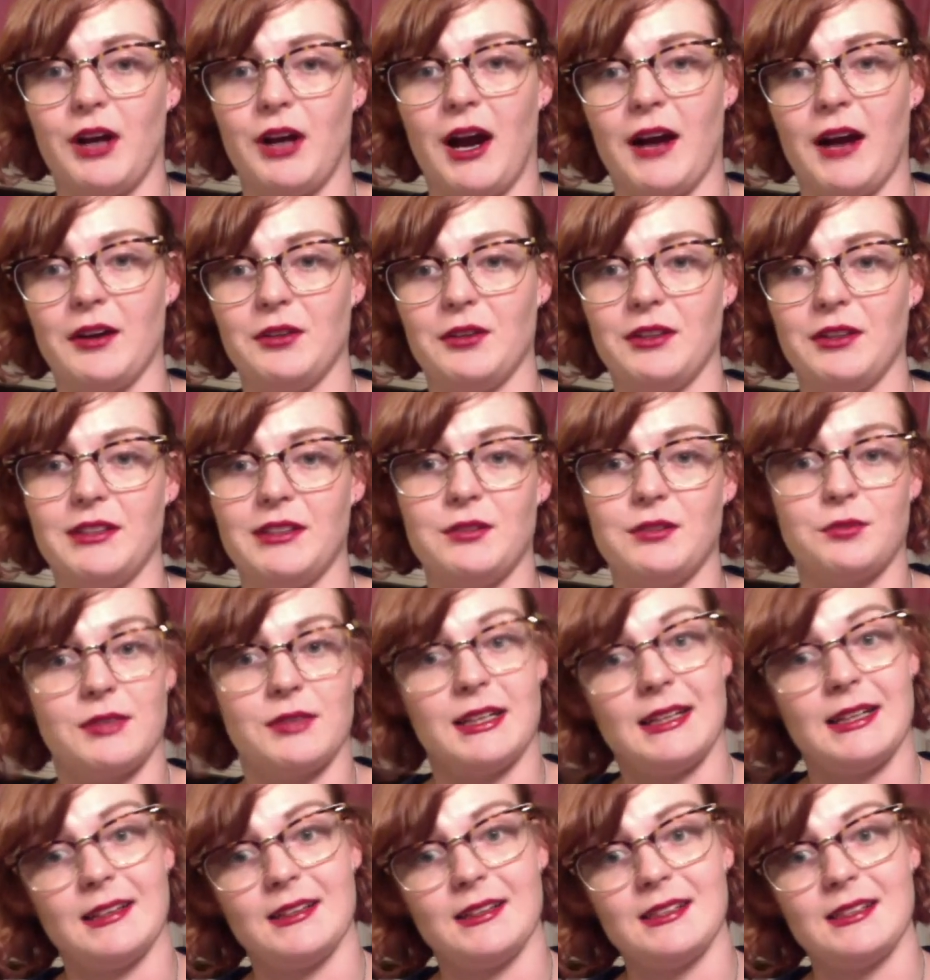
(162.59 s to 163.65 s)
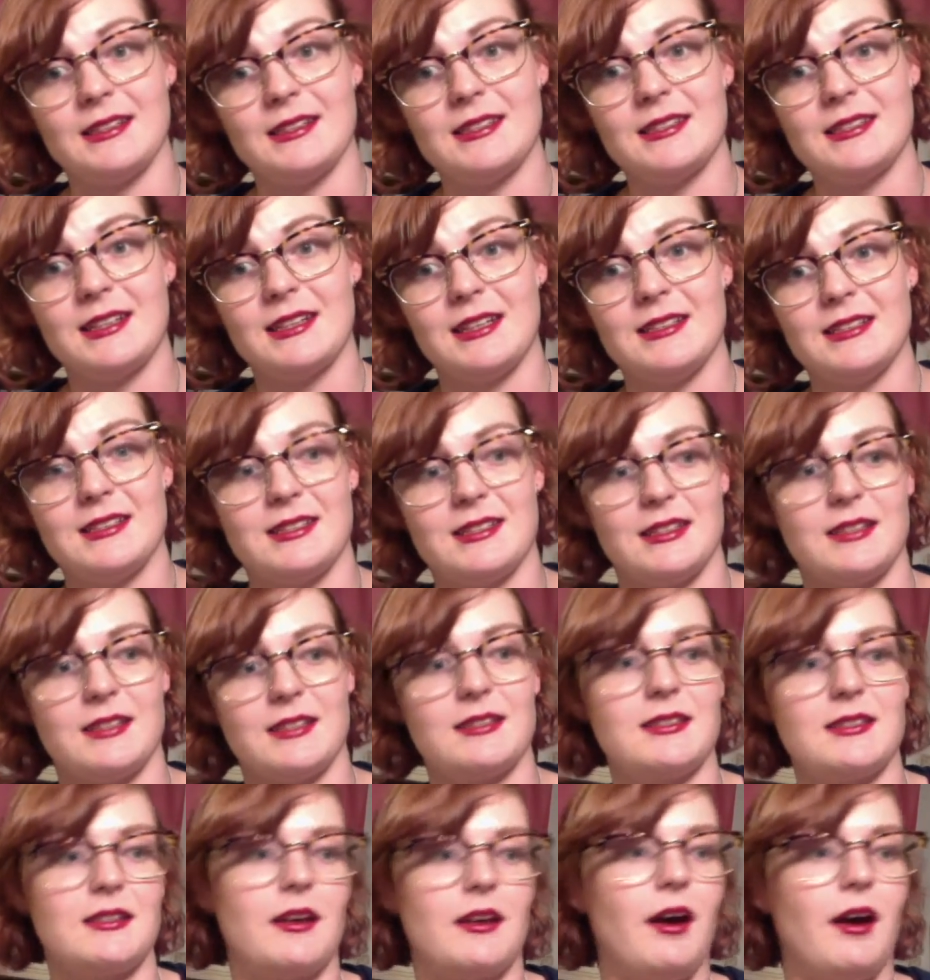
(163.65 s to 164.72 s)
Ireland reading list
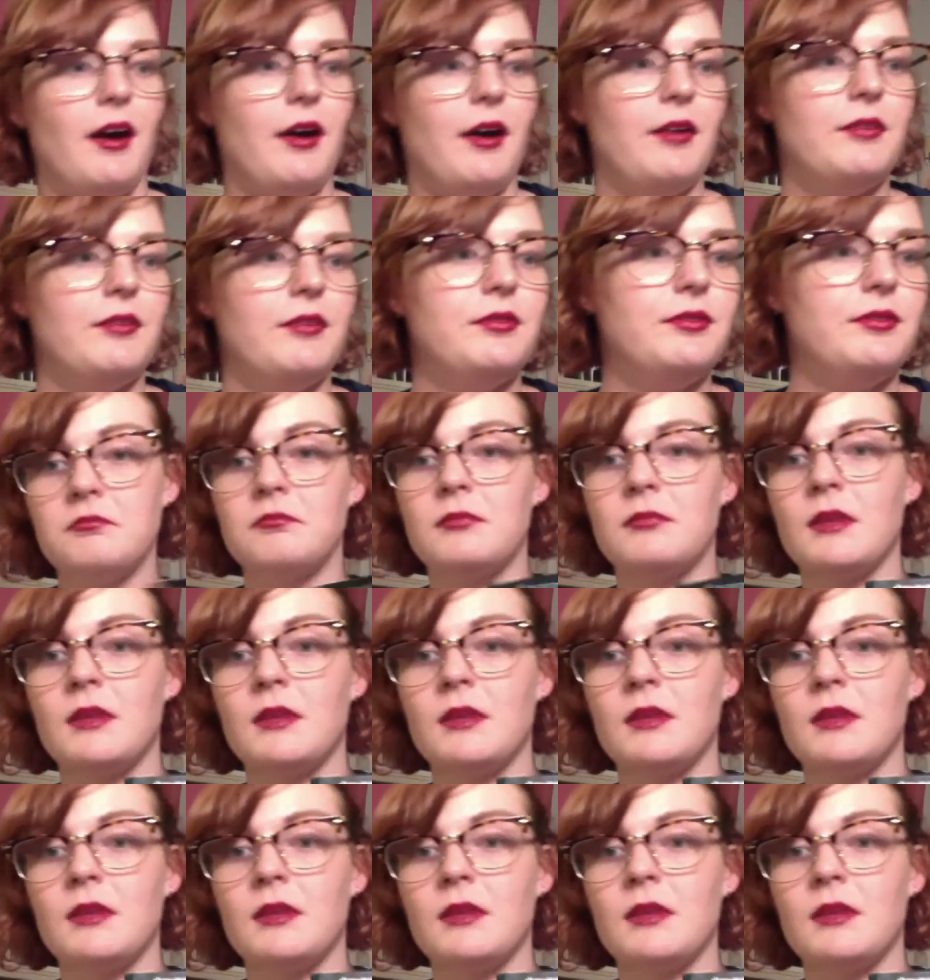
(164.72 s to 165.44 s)
consists of